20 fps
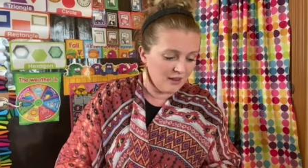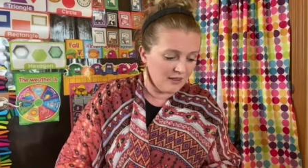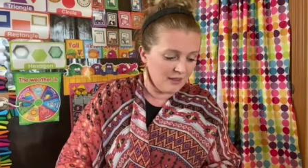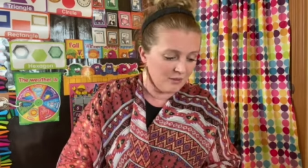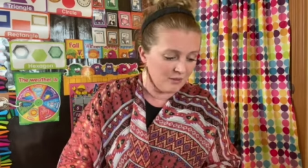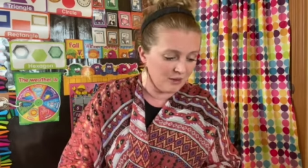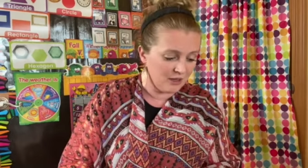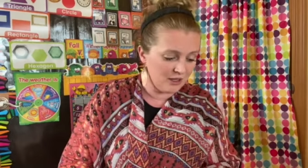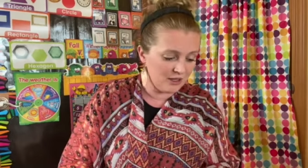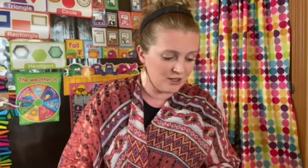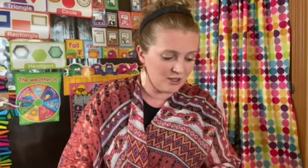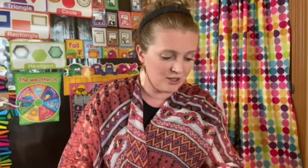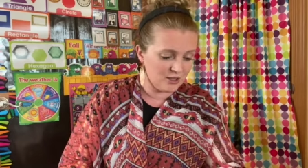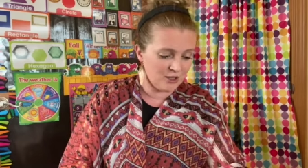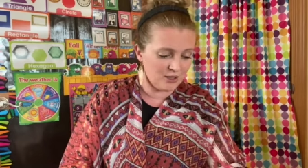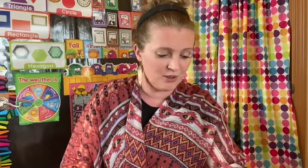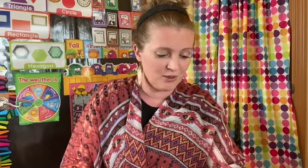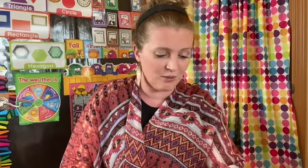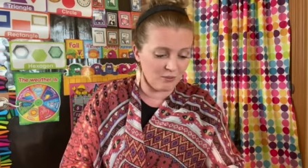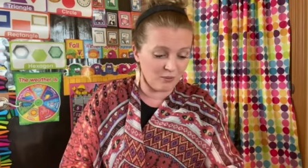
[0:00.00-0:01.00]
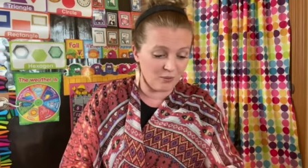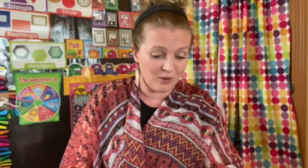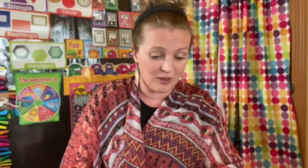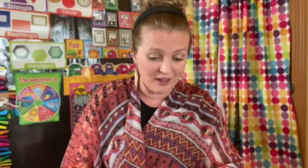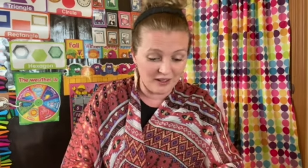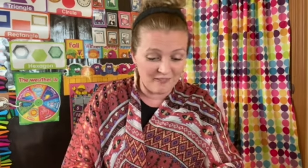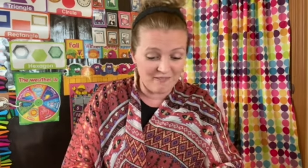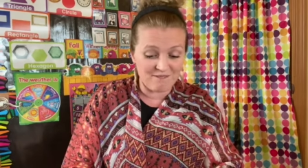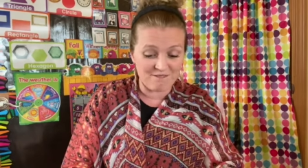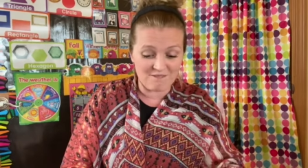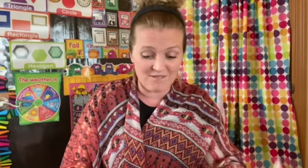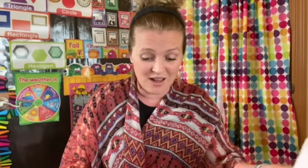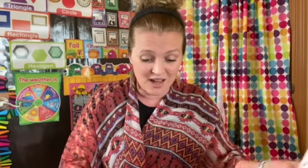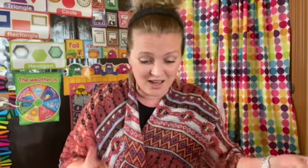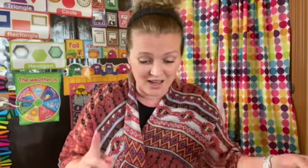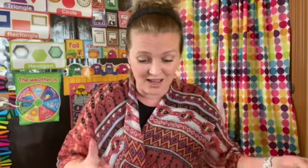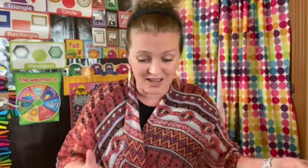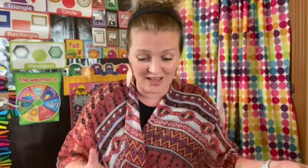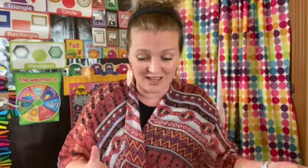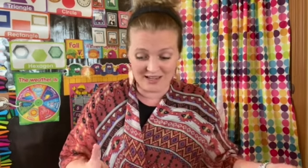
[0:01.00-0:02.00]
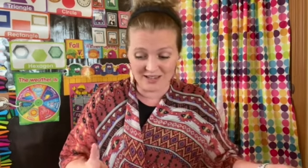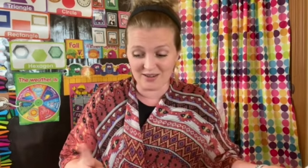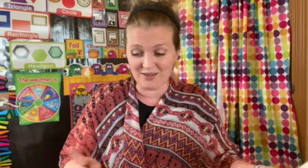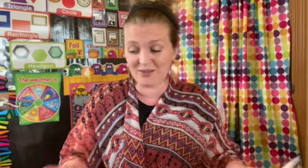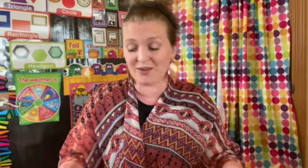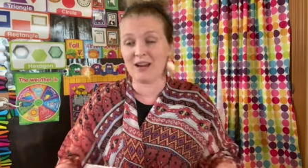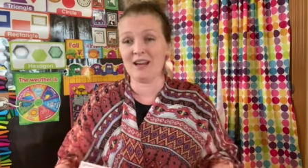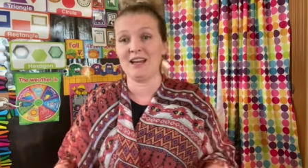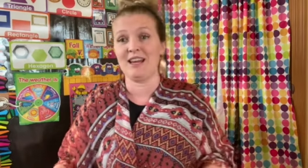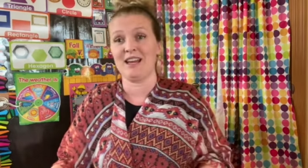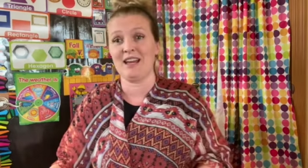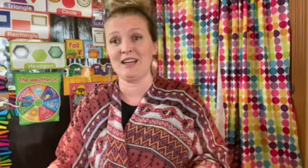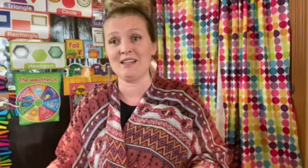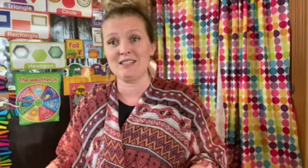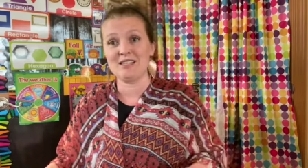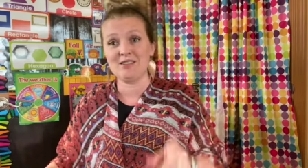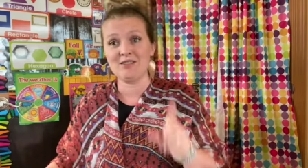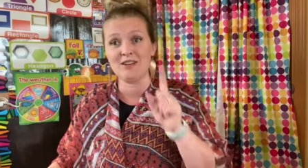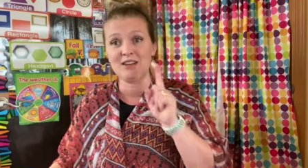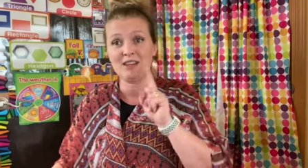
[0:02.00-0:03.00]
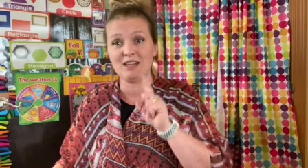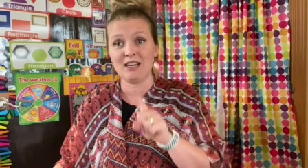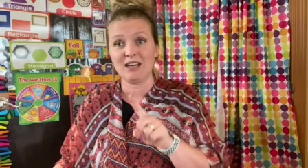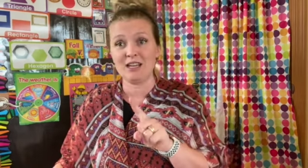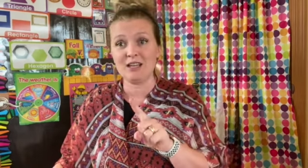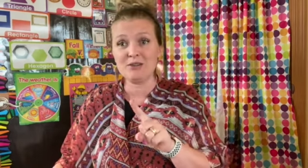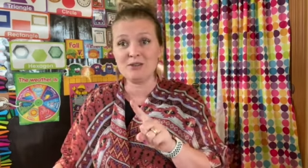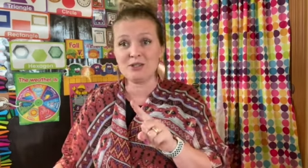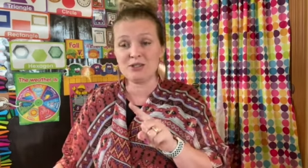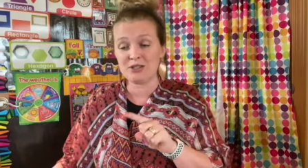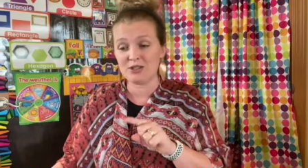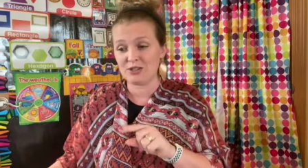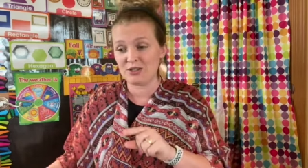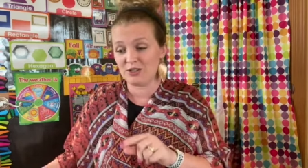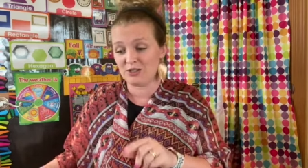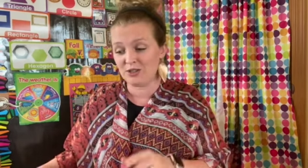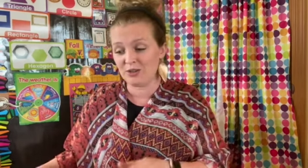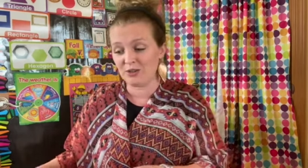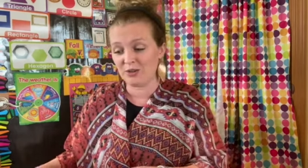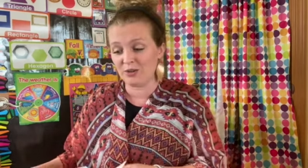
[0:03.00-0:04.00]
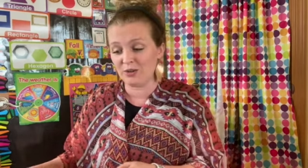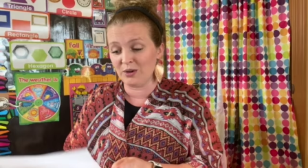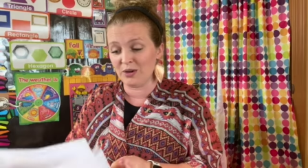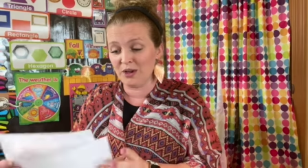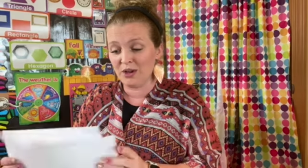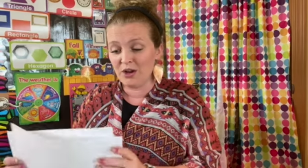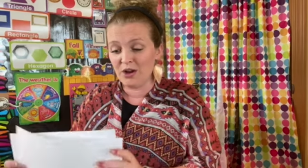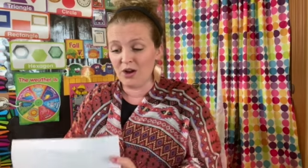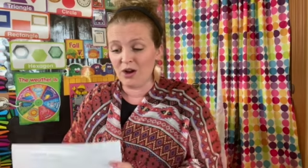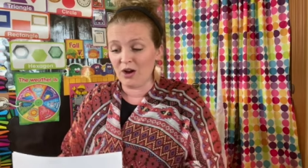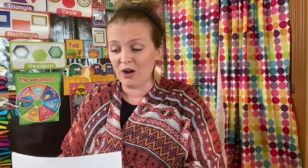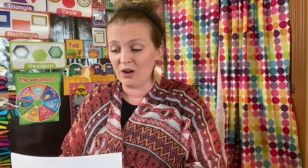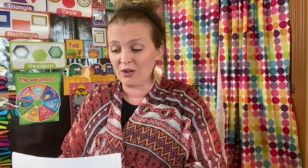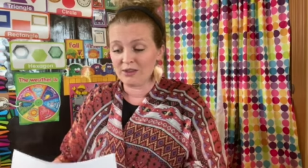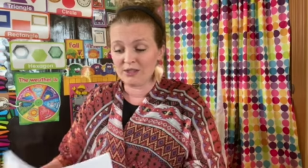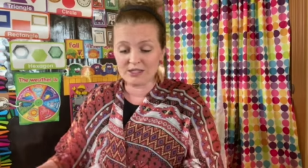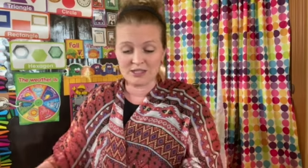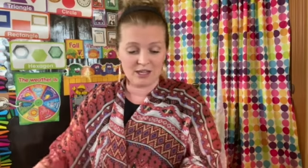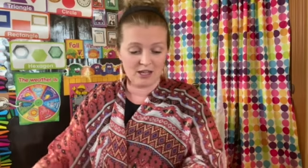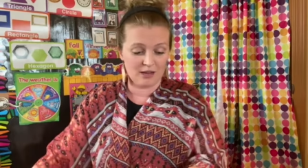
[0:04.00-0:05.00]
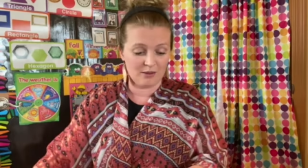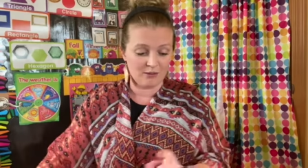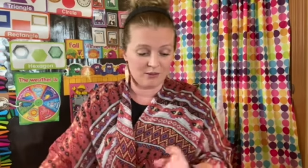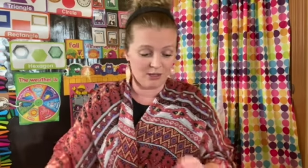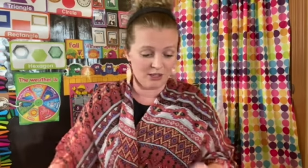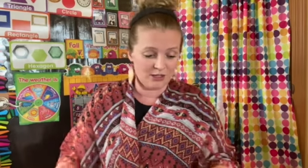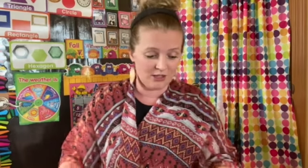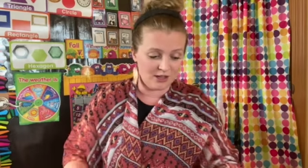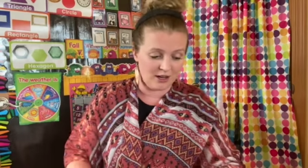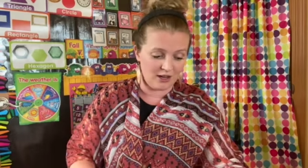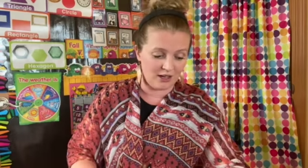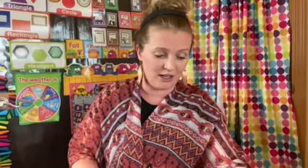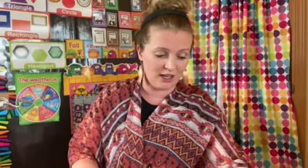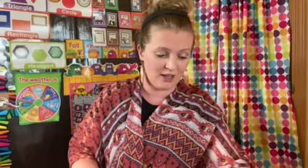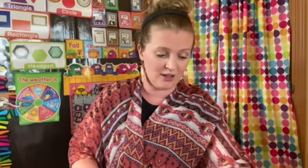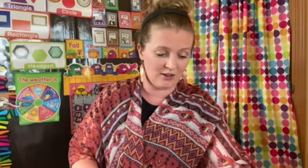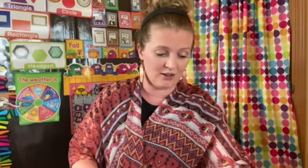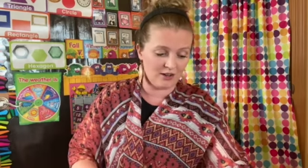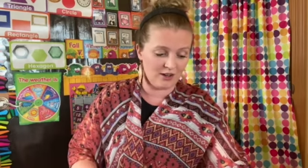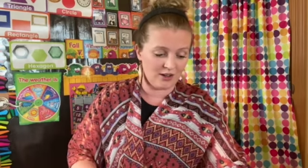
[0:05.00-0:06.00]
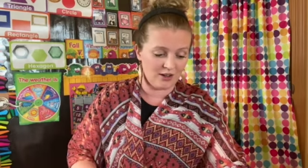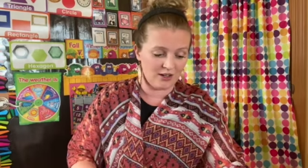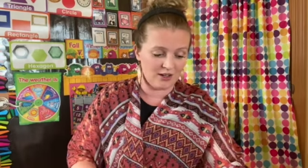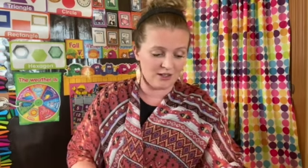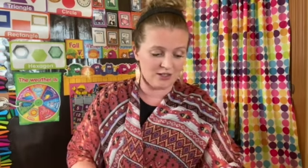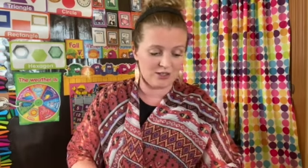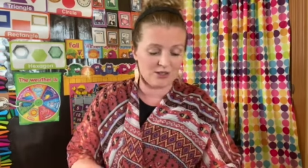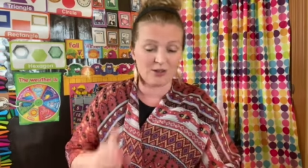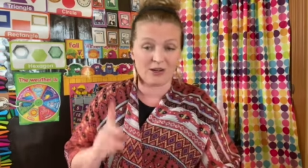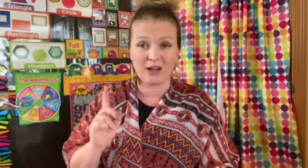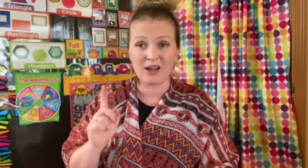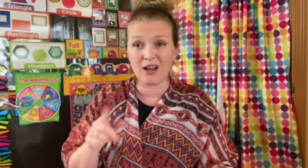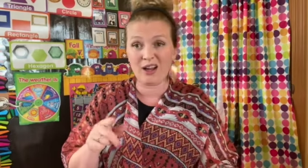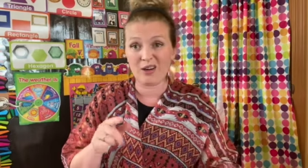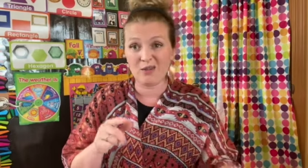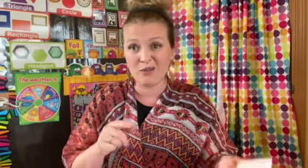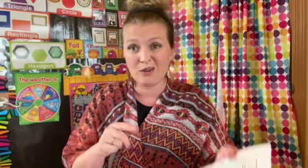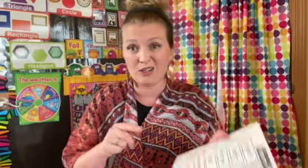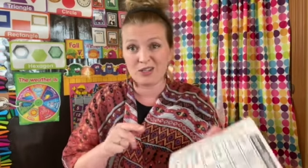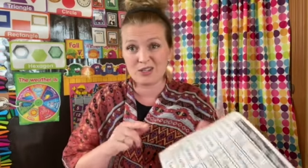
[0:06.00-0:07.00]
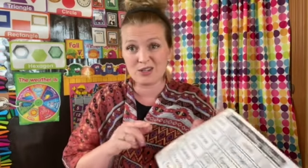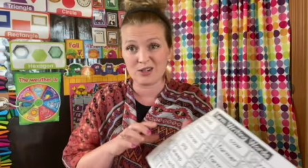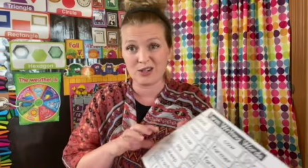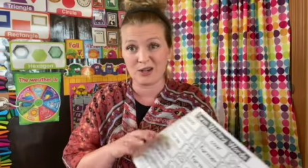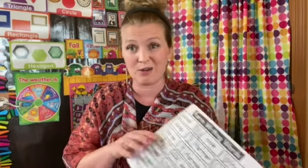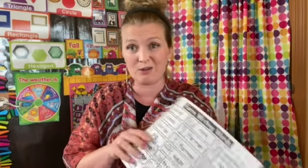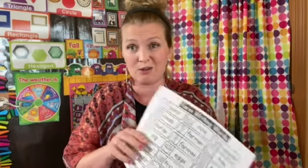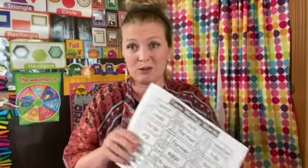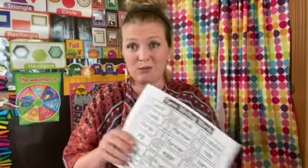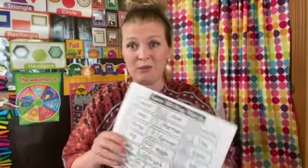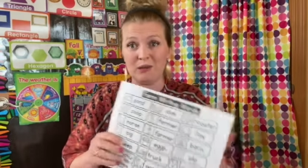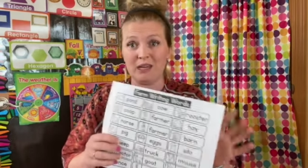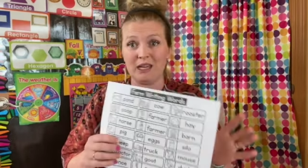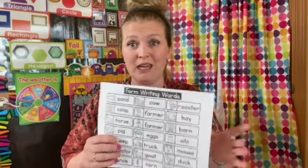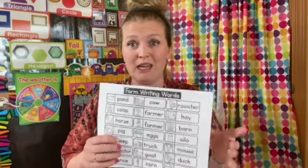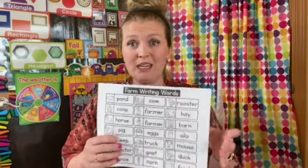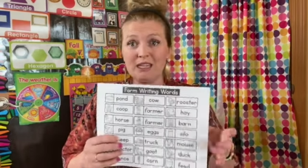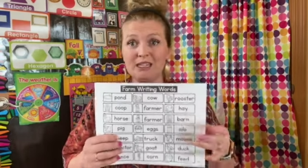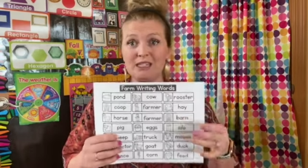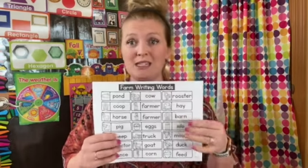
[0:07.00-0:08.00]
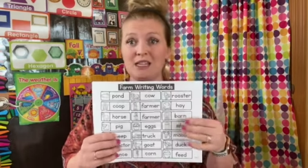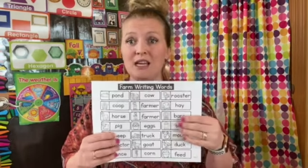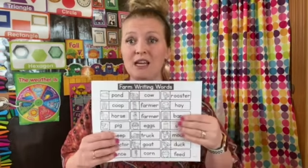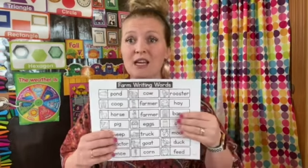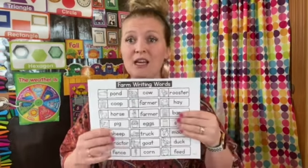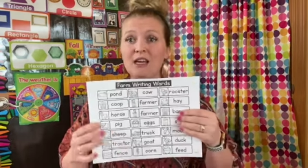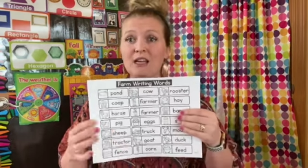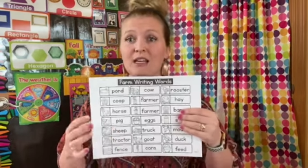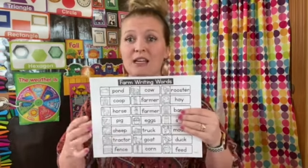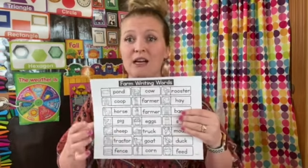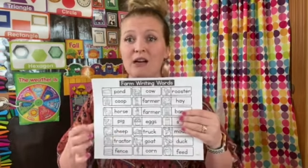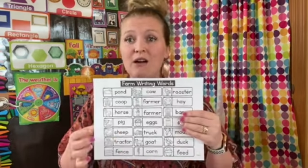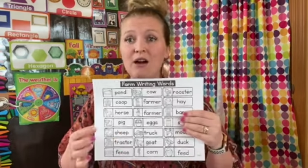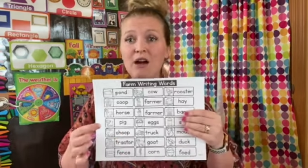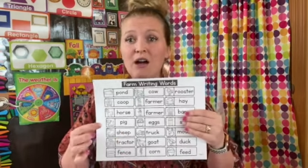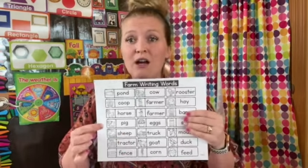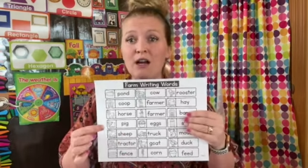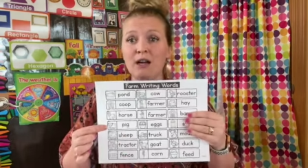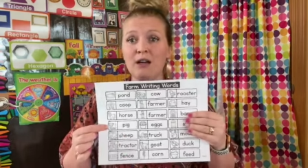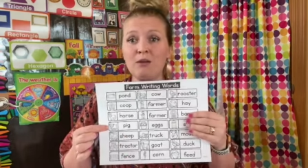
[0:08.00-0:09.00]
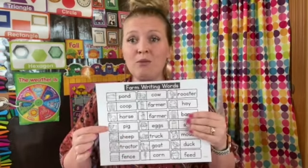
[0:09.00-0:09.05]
we're gonna do a really fun writing activity that I used to do all the time when I taught kindergarten. So I kind of wanted to try it with the big kids. Now I